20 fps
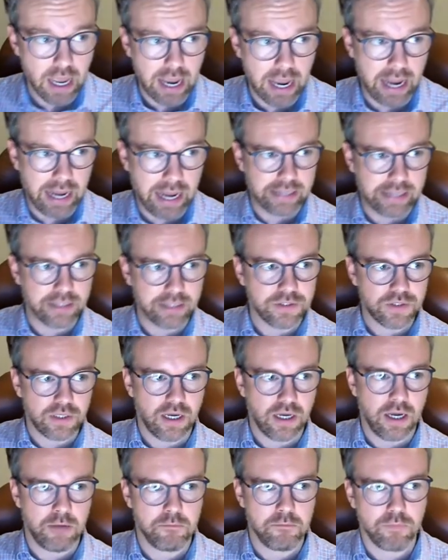And
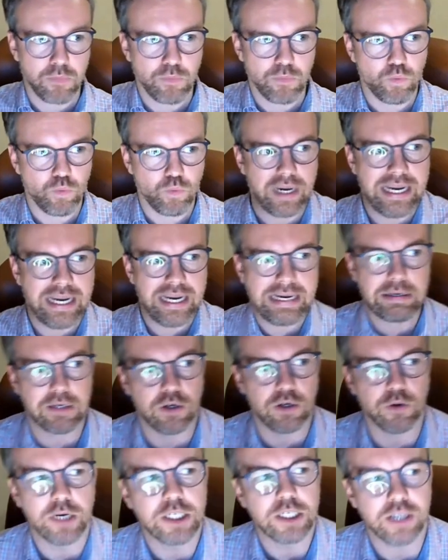um, we
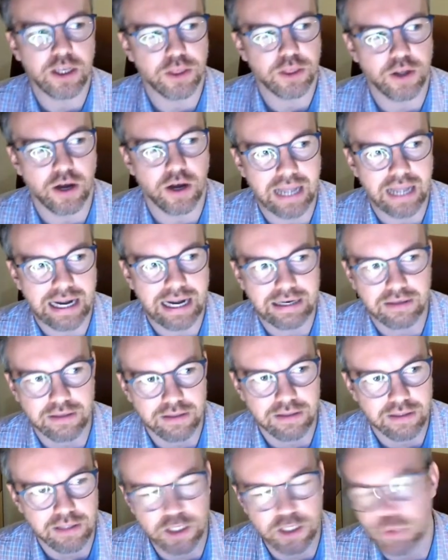originally thought that
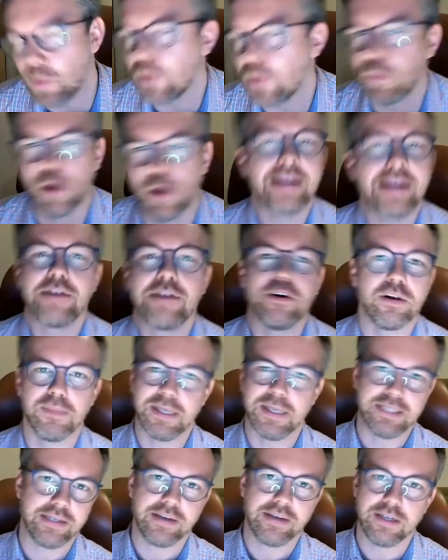this won't work at all.
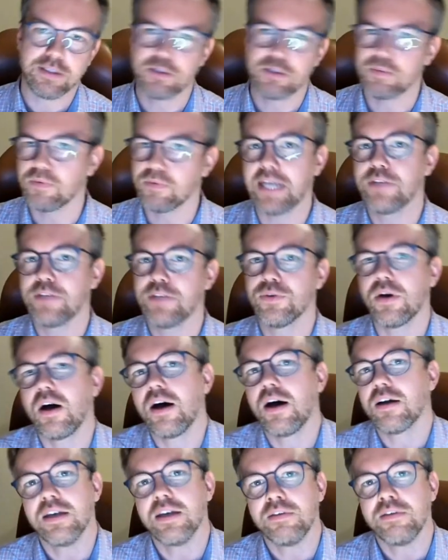Basically, it's way too
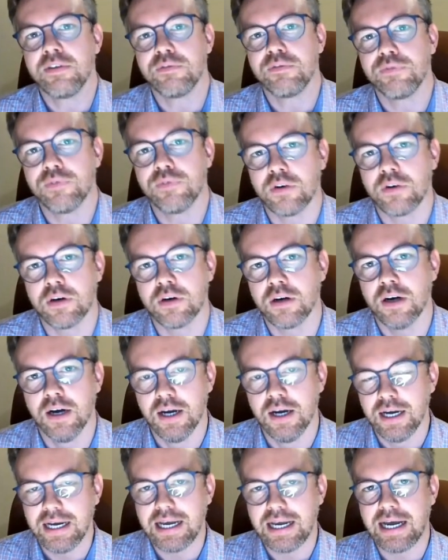hard even for
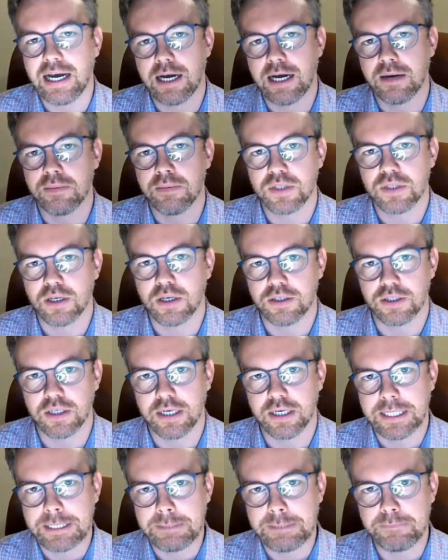um, such
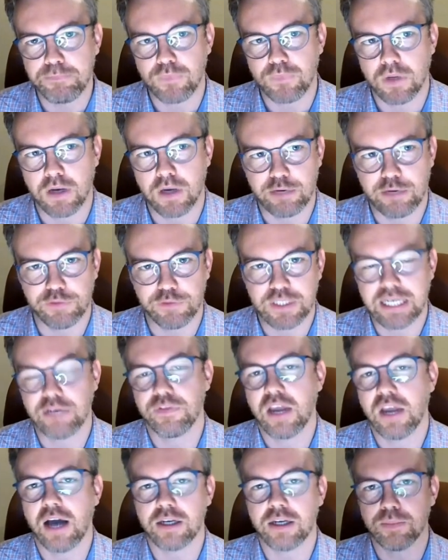a kind of state of
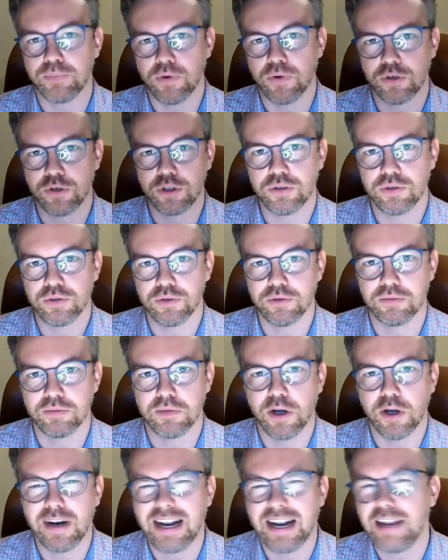the art approach to
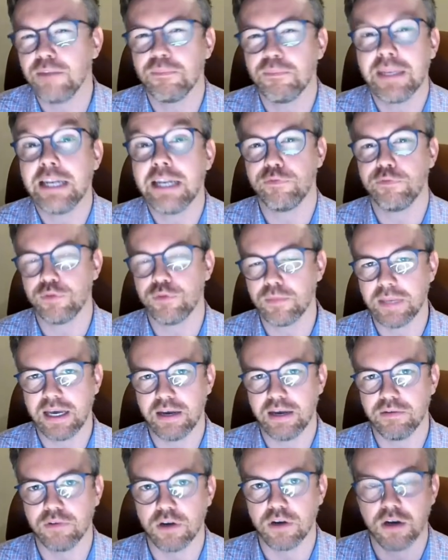learn any meaningful
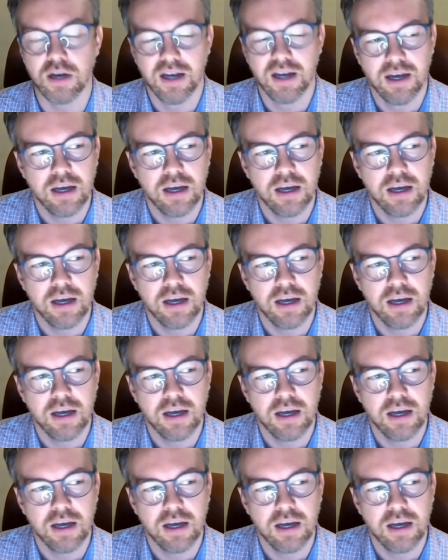behavior.